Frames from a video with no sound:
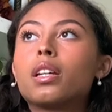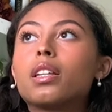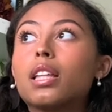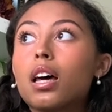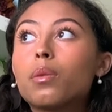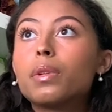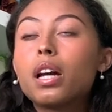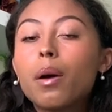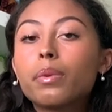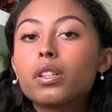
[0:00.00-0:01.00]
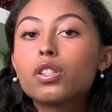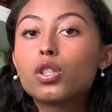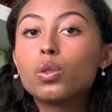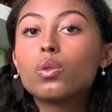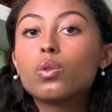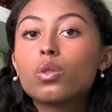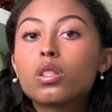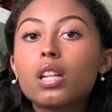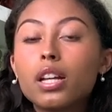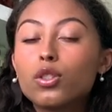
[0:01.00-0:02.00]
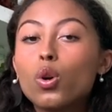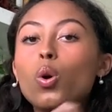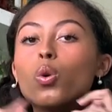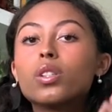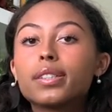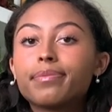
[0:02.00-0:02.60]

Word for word: That'll be coming soon. Stay tuned.